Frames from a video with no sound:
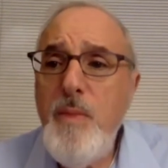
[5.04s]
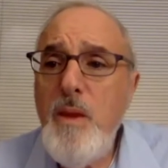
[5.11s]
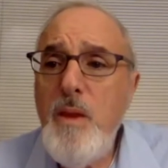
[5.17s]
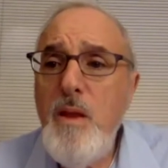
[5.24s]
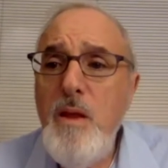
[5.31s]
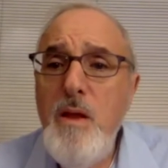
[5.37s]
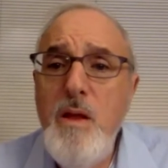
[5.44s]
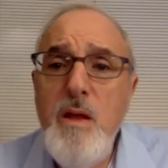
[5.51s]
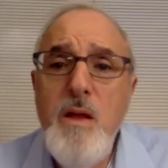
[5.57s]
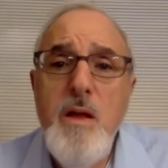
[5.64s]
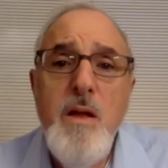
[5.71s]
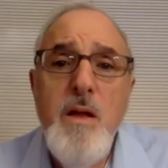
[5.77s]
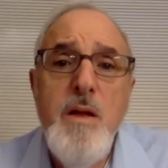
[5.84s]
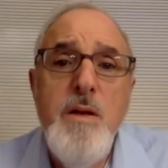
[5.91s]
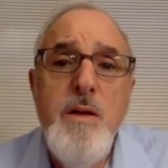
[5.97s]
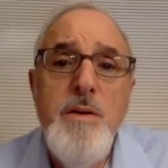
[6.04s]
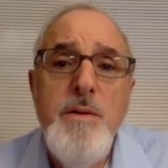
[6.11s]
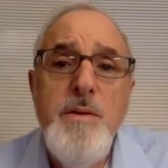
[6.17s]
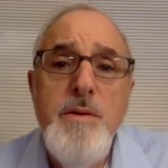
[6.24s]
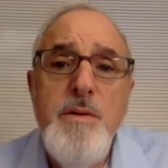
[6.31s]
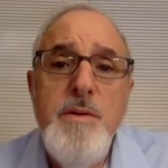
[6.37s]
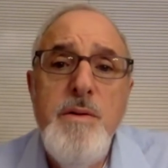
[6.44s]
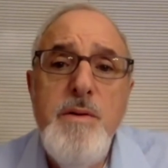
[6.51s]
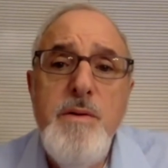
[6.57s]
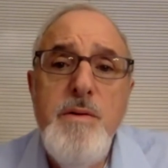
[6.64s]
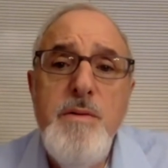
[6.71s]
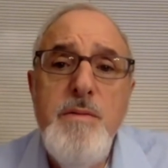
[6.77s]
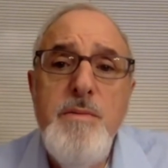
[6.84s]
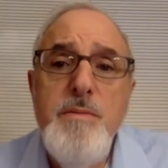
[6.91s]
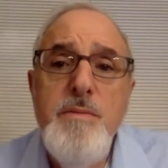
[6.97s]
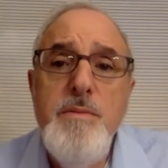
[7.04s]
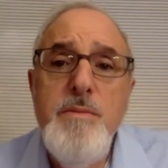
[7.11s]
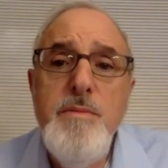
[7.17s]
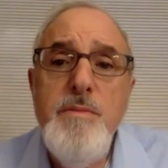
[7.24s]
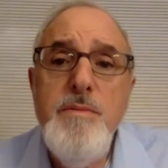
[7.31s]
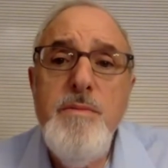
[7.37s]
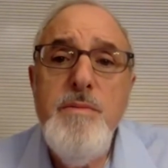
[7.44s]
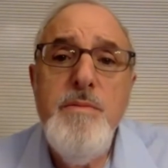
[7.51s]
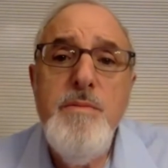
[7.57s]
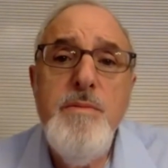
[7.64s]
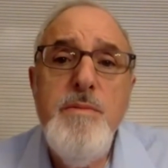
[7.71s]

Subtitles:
(no one is talking)